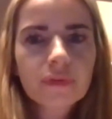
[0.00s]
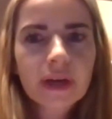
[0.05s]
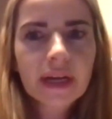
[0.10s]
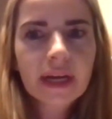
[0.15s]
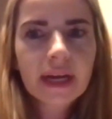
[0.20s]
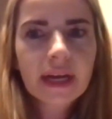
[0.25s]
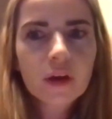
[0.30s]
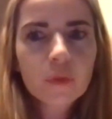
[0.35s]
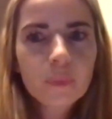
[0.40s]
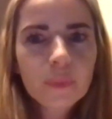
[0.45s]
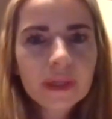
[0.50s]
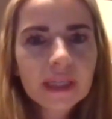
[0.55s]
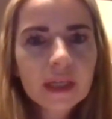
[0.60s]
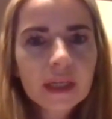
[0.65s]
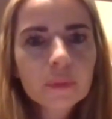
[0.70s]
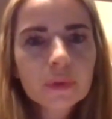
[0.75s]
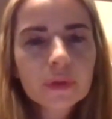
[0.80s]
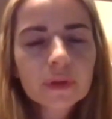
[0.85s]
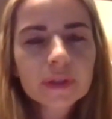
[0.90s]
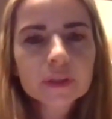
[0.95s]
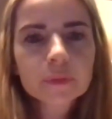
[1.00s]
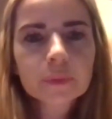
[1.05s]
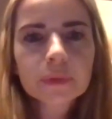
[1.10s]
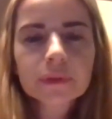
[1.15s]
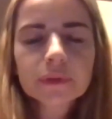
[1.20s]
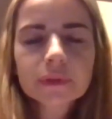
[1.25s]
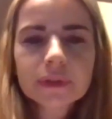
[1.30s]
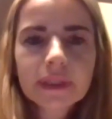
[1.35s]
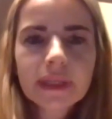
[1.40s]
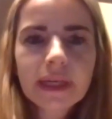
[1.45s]
helping employees, but
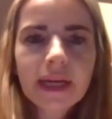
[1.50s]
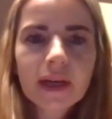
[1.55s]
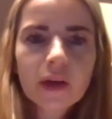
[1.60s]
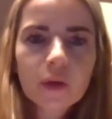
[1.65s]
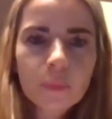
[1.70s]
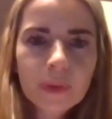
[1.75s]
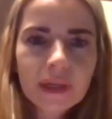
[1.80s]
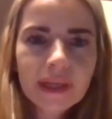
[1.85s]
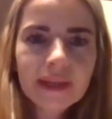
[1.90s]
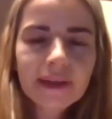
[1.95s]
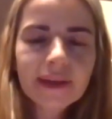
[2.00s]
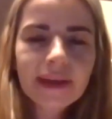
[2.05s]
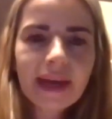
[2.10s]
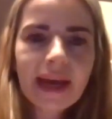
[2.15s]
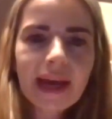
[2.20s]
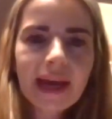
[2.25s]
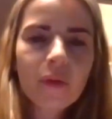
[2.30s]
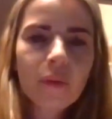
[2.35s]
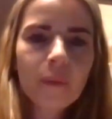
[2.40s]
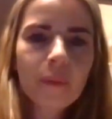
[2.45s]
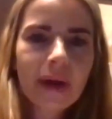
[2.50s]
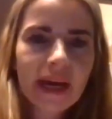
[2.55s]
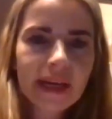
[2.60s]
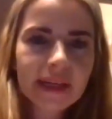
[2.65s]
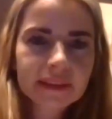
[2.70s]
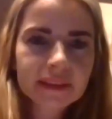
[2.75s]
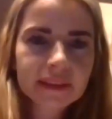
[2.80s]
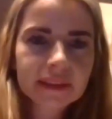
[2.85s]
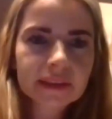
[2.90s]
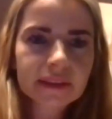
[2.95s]
also helping our
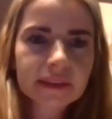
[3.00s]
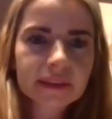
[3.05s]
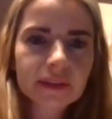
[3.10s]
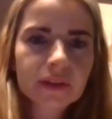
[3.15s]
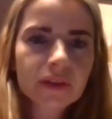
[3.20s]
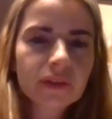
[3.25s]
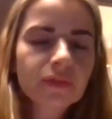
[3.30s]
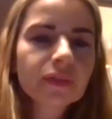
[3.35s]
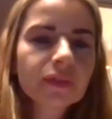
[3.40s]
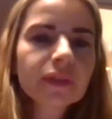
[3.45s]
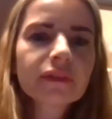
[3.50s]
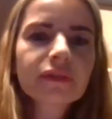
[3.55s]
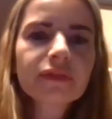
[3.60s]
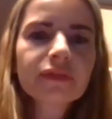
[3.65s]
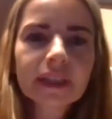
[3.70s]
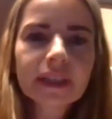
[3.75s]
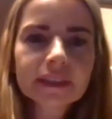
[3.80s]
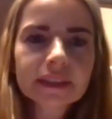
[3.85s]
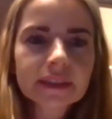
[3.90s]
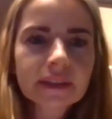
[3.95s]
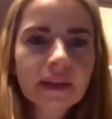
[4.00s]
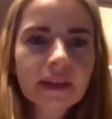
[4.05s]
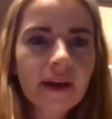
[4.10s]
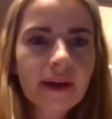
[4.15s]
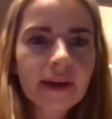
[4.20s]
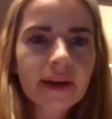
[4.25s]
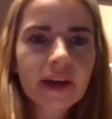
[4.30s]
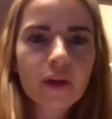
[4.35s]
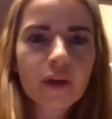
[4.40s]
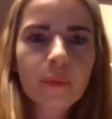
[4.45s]
managers, who for the first
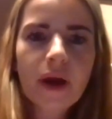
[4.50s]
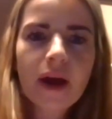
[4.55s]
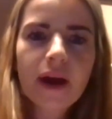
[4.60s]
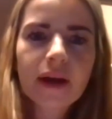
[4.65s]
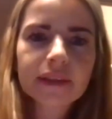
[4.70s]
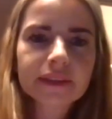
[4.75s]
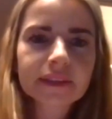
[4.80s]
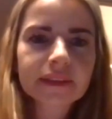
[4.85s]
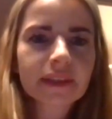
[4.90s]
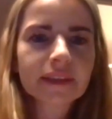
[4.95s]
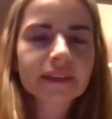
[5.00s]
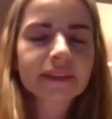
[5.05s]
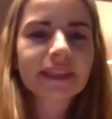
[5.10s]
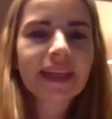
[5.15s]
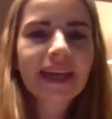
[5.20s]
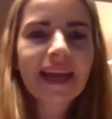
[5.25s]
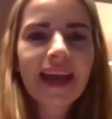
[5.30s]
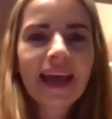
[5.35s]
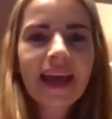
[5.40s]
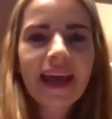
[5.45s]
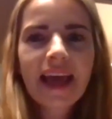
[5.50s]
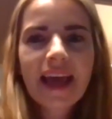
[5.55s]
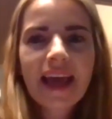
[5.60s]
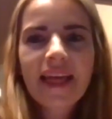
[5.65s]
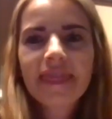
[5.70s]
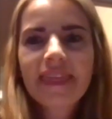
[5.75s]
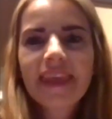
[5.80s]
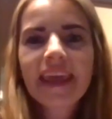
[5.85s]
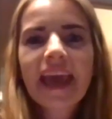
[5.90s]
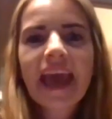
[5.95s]
time are just
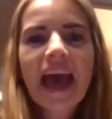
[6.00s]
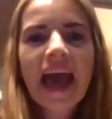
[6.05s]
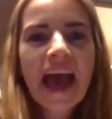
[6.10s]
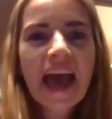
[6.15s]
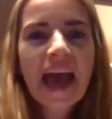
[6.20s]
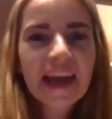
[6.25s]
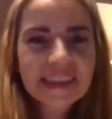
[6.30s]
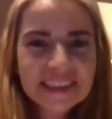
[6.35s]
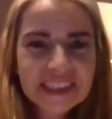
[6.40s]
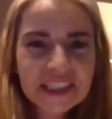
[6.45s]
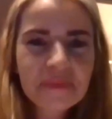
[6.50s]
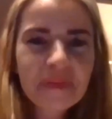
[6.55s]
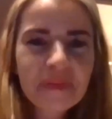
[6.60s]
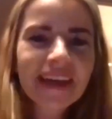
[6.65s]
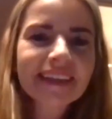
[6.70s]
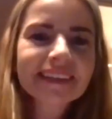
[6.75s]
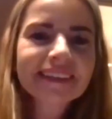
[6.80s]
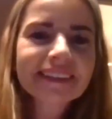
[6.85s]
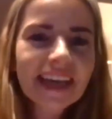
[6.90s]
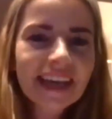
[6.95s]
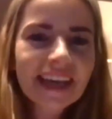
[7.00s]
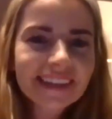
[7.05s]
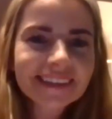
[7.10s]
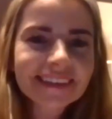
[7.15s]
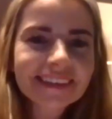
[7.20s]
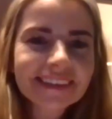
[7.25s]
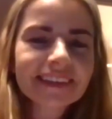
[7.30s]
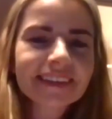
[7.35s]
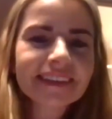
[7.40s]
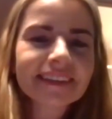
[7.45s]
the
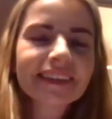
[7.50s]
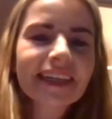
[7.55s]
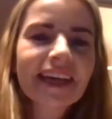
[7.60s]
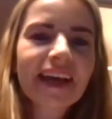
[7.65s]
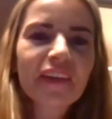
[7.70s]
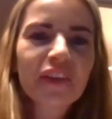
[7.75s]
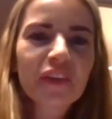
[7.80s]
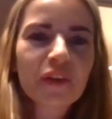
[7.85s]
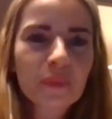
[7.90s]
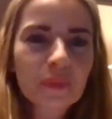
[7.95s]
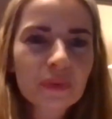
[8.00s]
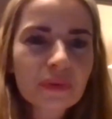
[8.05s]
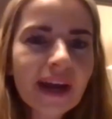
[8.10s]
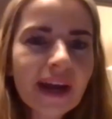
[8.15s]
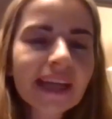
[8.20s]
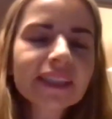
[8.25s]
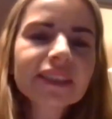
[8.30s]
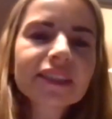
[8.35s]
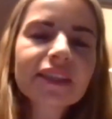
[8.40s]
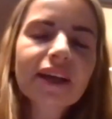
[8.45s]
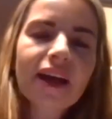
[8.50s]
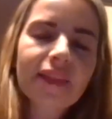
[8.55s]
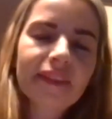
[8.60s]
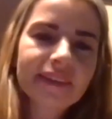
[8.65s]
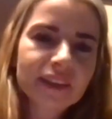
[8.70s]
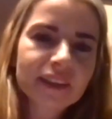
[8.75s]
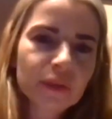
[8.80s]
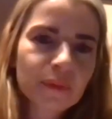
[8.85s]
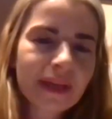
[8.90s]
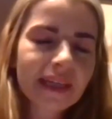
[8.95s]
expectations and the pressure and the
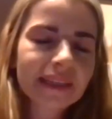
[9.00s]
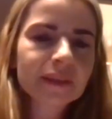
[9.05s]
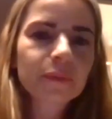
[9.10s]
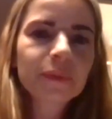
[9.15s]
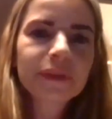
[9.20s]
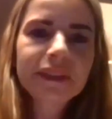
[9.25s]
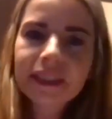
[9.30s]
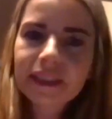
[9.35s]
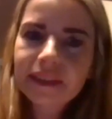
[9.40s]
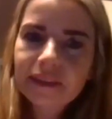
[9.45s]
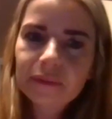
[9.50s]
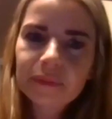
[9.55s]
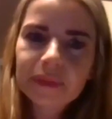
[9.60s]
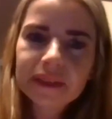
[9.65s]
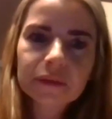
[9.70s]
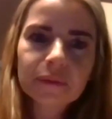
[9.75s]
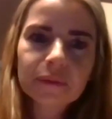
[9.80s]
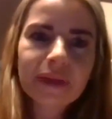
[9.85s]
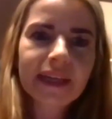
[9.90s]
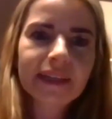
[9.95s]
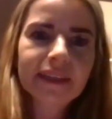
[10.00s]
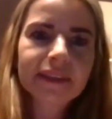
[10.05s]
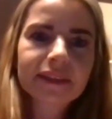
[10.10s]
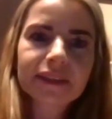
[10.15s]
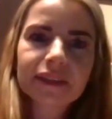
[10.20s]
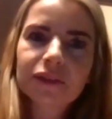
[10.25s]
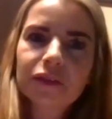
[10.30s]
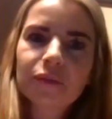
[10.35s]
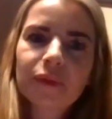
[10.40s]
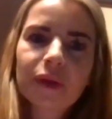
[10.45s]
demands, particularly of middle
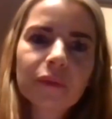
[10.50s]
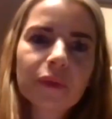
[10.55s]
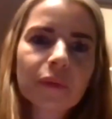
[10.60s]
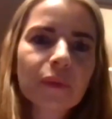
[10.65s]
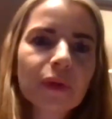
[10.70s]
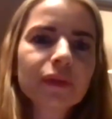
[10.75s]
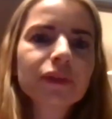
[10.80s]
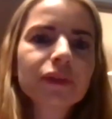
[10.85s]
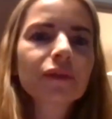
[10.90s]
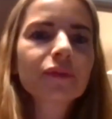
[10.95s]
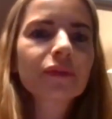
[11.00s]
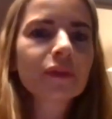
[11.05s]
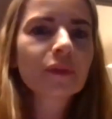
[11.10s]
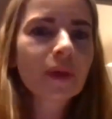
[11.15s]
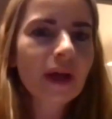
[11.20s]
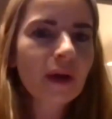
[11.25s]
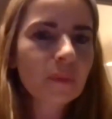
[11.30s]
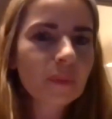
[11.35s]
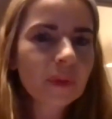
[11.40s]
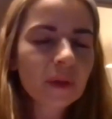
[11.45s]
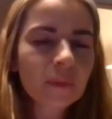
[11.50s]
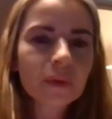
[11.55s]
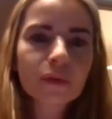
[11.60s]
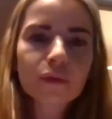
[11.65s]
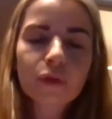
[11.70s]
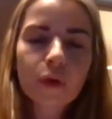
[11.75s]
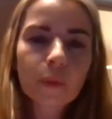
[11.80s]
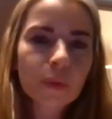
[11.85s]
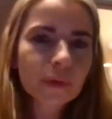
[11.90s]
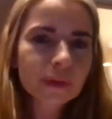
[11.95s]
managers. Remember, most of our people
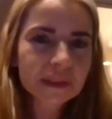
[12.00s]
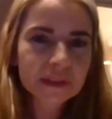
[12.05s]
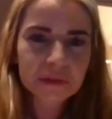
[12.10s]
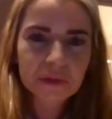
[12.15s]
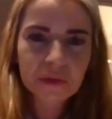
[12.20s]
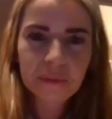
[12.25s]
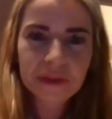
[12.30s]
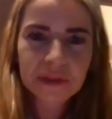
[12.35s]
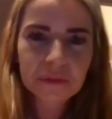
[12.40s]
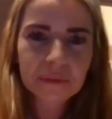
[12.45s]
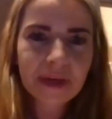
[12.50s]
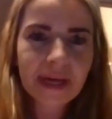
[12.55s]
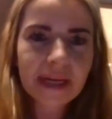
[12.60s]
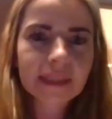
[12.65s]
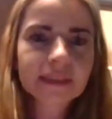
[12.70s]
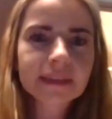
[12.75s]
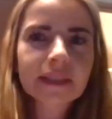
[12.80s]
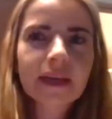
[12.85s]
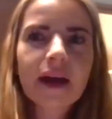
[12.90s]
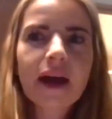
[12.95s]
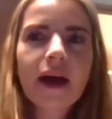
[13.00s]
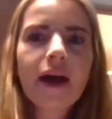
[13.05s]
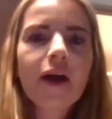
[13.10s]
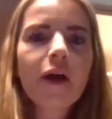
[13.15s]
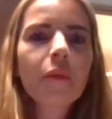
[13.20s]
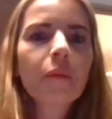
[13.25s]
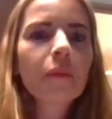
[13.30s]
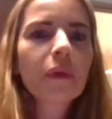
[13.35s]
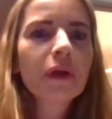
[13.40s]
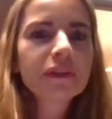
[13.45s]
report into a middle manager.
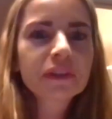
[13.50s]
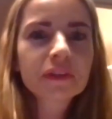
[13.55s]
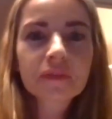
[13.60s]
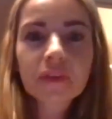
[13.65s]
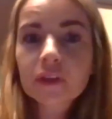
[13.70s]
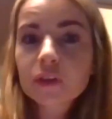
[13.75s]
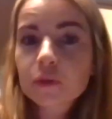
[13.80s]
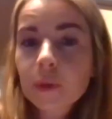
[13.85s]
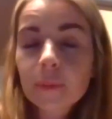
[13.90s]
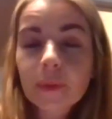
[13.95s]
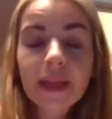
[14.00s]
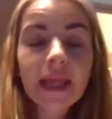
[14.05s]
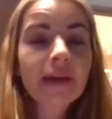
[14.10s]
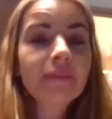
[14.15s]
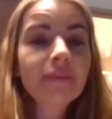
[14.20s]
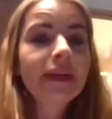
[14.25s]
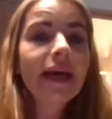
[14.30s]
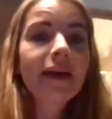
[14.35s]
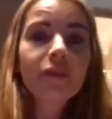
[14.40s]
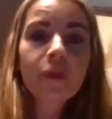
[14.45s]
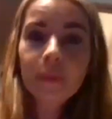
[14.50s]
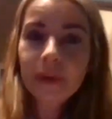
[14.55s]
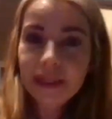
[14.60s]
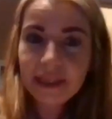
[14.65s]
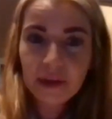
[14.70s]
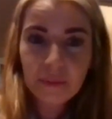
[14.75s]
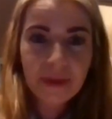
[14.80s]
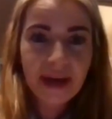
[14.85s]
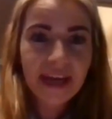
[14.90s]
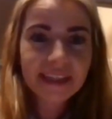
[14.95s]
Most of those people have never been
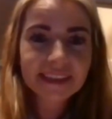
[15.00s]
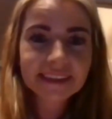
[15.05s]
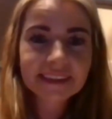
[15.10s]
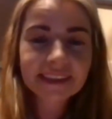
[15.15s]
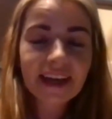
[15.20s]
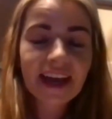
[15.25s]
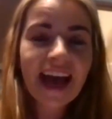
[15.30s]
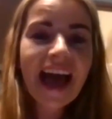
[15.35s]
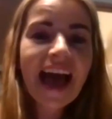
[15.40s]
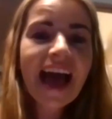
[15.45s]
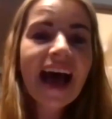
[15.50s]
a manager.